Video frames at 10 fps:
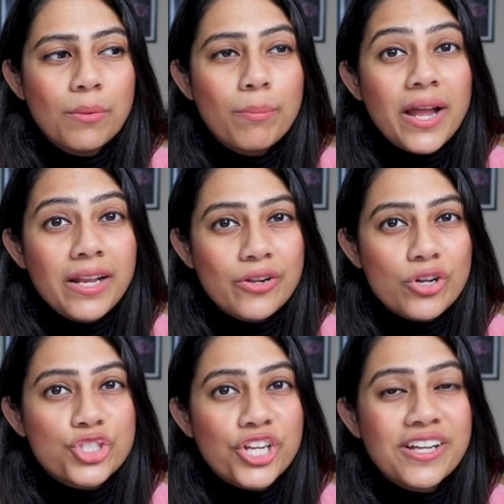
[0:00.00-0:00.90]
by
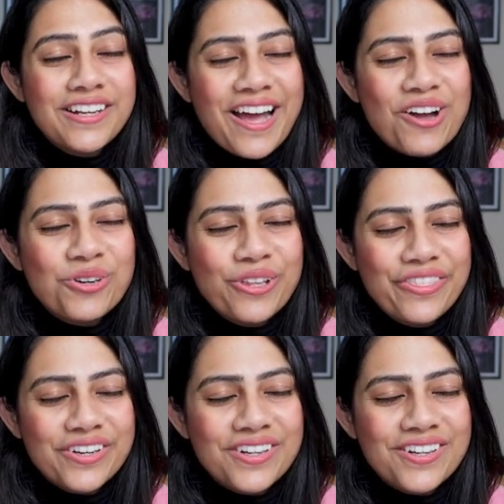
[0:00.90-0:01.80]
logic, now
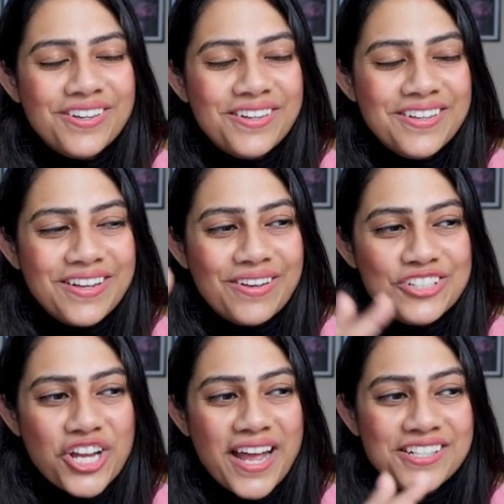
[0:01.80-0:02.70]
the
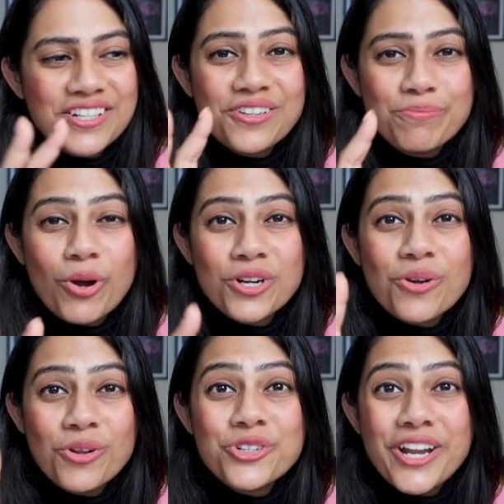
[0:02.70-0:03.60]
chat bot
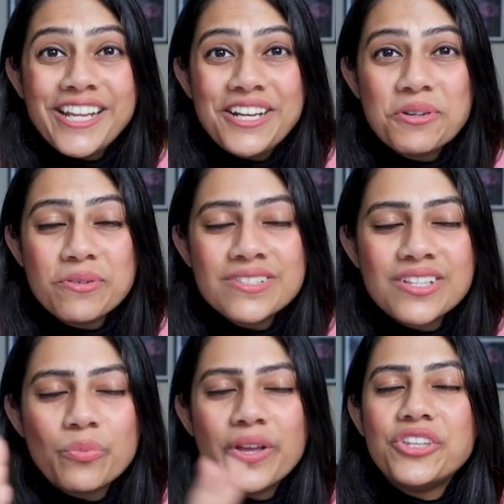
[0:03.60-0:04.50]
already knows
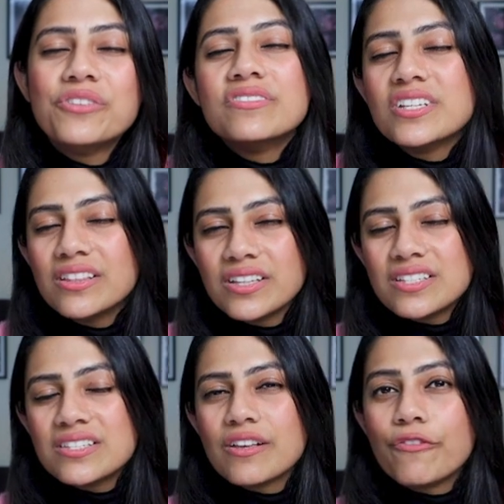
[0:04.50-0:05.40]
that we're using
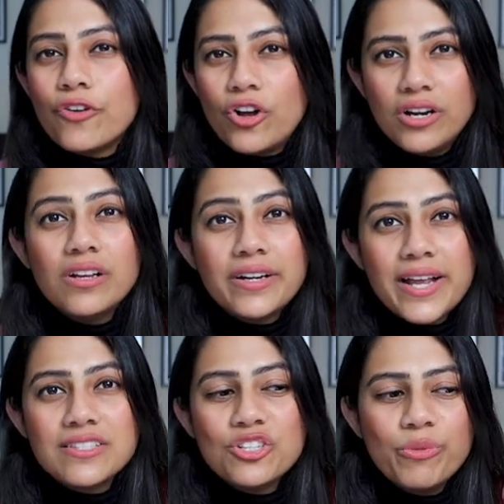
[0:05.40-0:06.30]
this for a
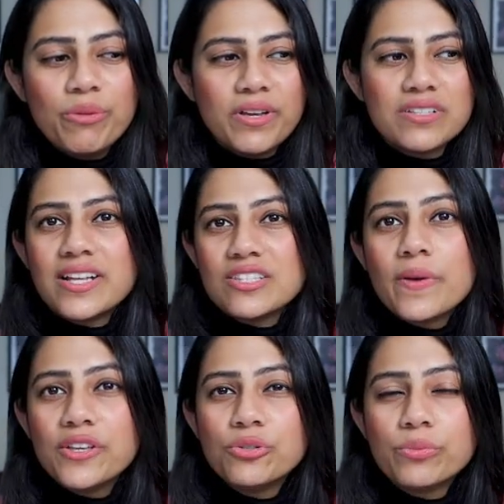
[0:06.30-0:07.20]
resume, because that's
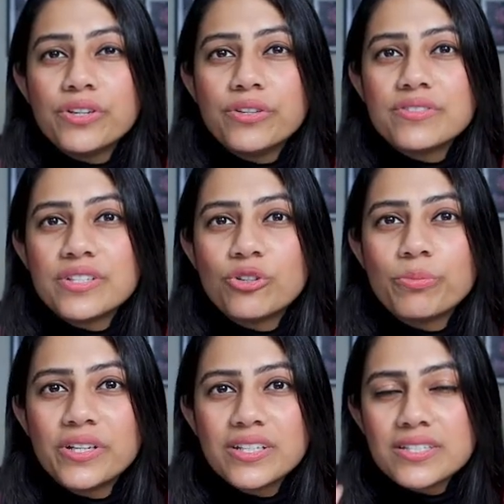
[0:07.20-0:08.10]
where you would use an
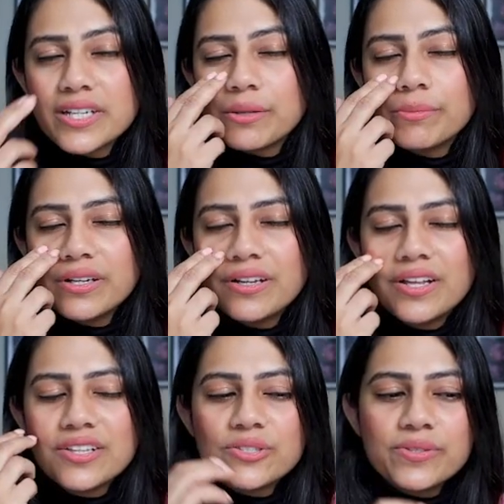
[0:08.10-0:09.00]
opening statement.
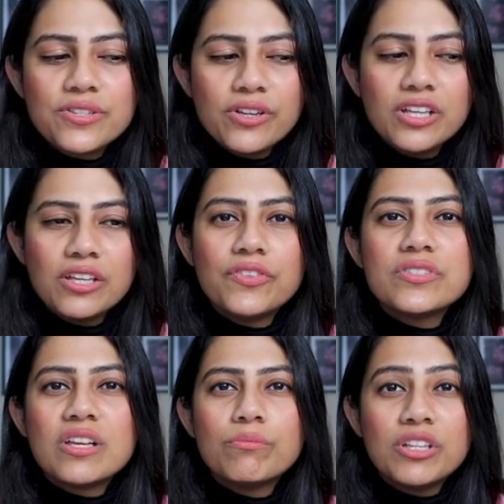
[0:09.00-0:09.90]
So it's going to give you
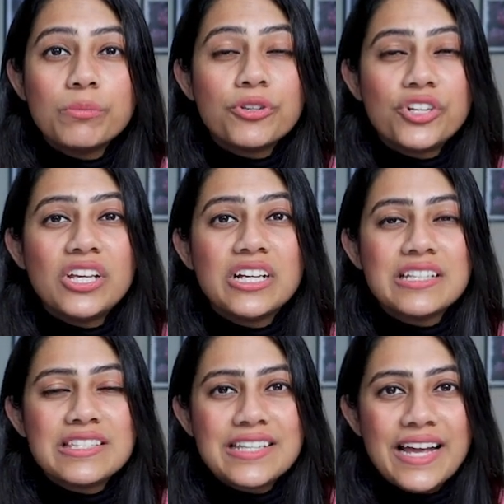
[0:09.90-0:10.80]
something pretty
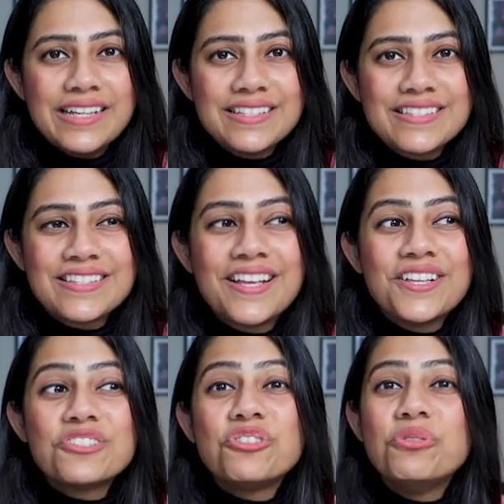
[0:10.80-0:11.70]
concise
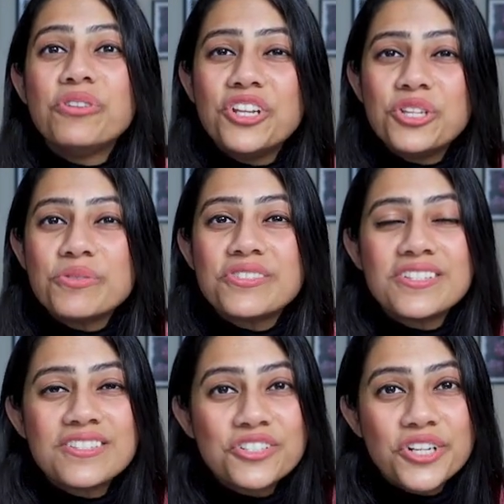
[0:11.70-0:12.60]
so you can use
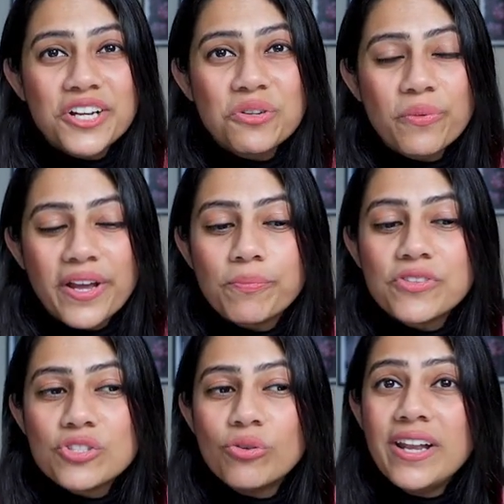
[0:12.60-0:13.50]
this straight away.
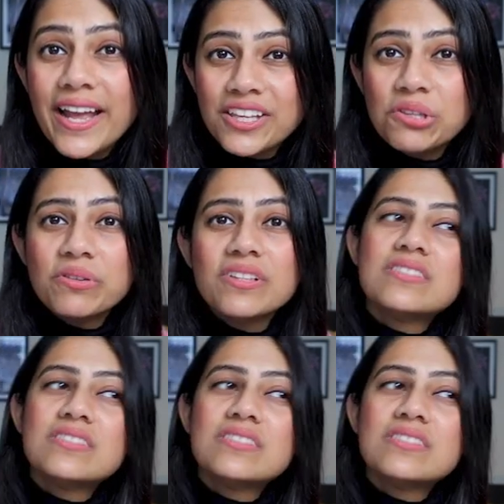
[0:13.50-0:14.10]
So like you can